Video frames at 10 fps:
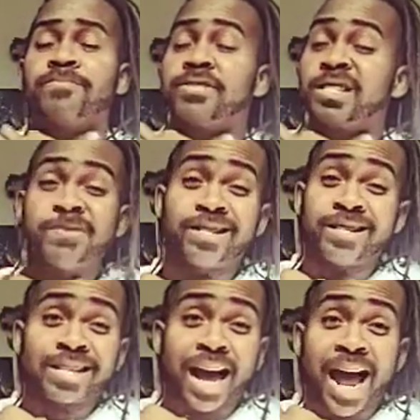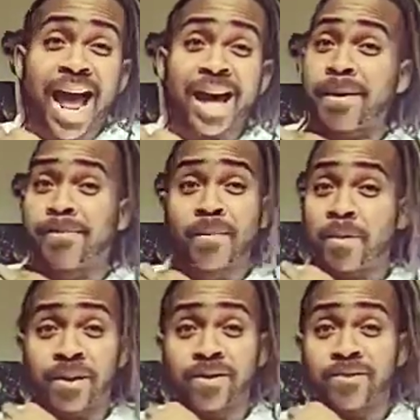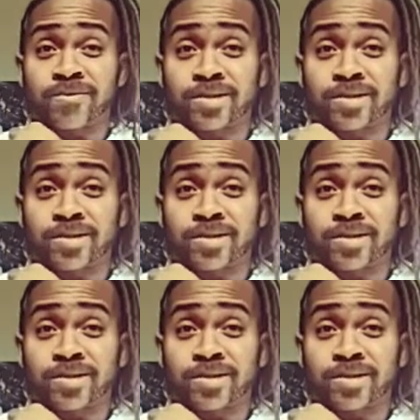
just because I'm Imperial.